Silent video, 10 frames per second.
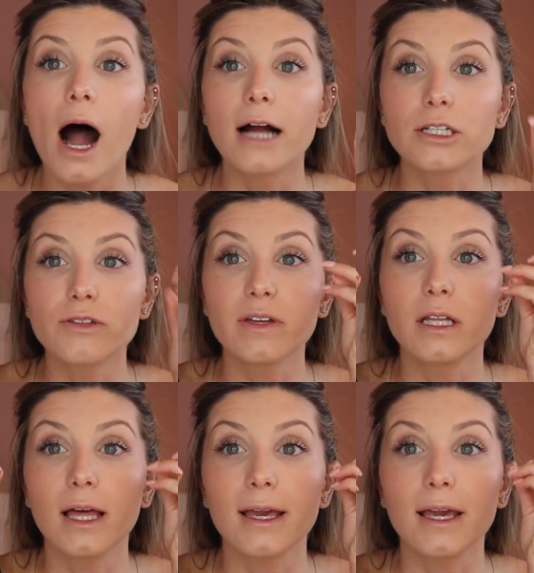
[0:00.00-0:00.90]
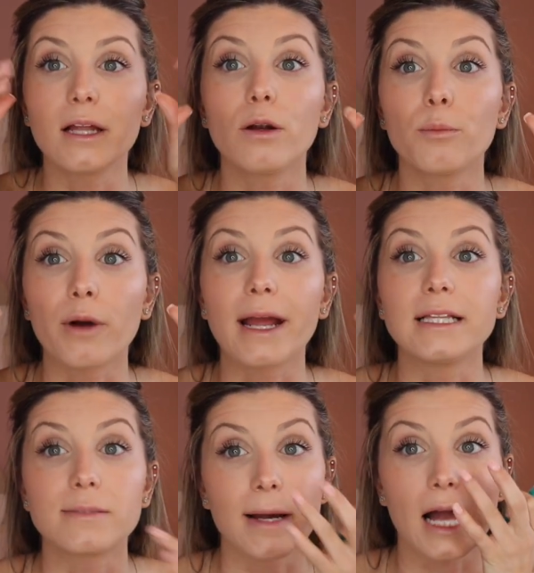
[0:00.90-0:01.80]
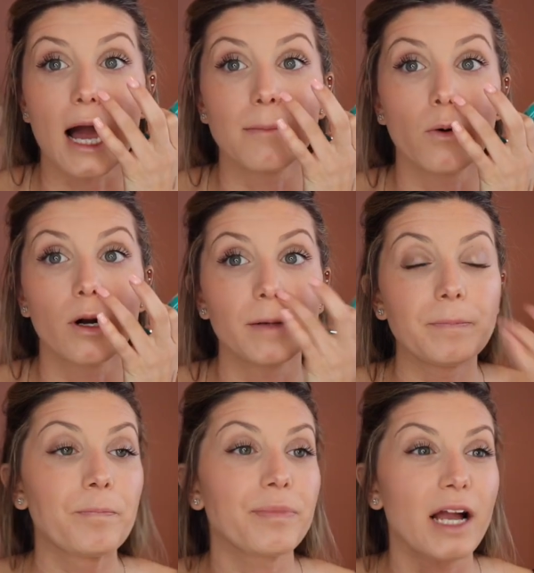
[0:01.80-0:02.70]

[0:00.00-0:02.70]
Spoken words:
I just feel like it brightens my eye more.